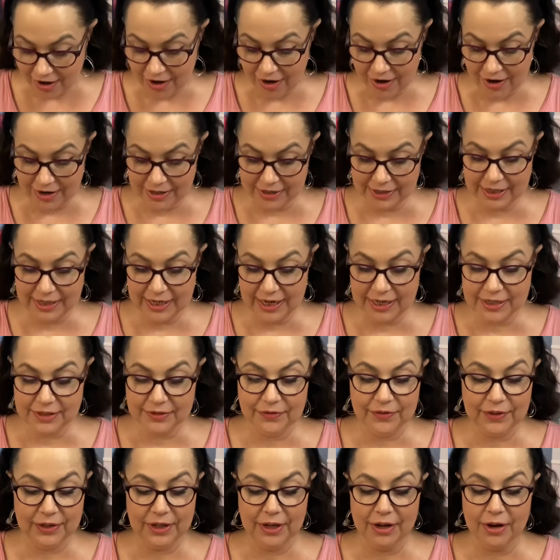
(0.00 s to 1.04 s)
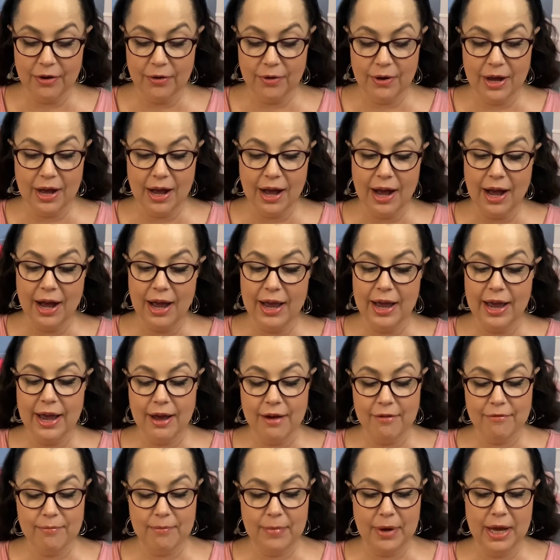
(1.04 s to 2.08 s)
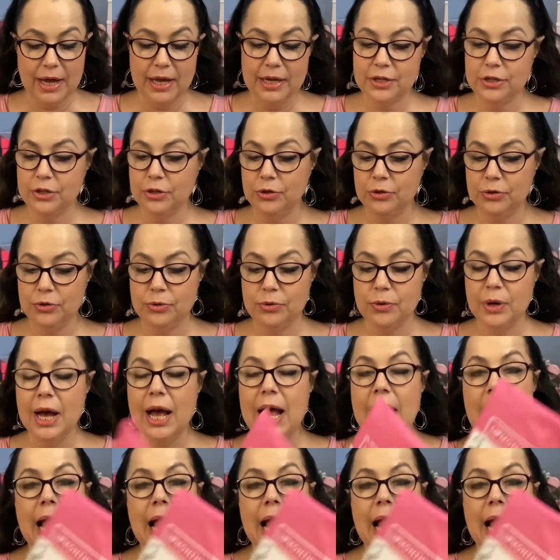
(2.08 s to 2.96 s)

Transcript: On today's video, I have my new